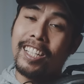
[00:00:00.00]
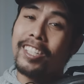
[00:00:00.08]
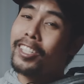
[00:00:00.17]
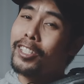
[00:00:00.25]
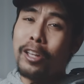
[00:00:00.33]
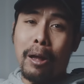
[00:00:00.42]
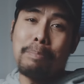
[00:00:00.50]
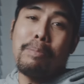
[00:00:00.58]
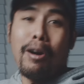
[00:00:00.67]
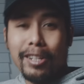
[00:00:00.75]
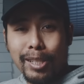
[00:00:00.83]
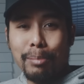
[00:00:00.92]
this is not
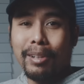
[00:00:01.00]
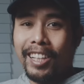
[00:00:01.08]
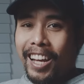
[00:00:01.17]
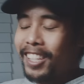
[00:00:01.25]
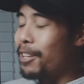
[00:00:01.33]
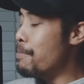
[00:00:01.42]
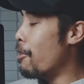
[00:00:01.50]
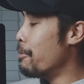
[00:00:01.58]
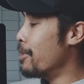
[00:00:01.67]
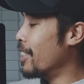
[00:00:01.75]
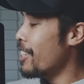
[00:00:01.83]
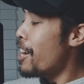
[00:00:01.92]
possible at the
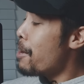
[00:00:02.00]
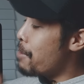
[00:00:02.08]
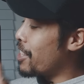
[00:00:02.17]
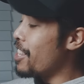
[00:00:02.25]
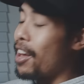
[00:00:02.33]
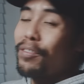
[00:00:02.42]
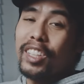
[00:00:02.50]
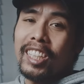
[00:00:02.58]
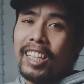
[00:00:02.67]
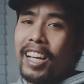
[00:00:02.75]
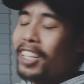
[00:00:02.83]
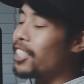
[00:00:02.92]
moment, but
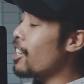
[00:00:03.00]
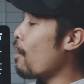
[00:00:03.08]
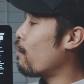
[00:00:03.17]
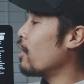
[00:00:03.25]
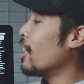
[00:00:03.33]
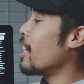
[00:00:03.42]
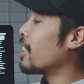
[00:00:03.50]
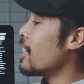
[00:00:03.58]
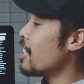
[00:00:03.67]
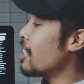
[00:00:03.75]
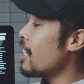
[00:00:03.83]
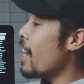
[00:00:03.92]
nevertheless I feel like
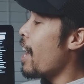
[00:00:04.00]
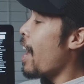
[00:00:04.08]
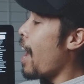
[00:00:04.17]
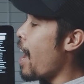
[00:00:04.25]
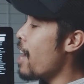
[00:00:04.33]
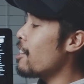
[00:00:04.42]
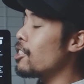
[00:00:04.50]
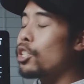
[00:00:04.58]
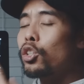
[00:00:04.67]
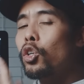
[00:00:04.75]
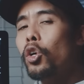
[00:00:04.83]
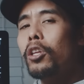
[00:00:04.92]
this has a
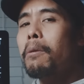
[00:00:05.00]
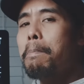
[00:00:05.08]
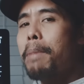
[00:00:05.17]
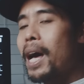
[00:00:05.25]
good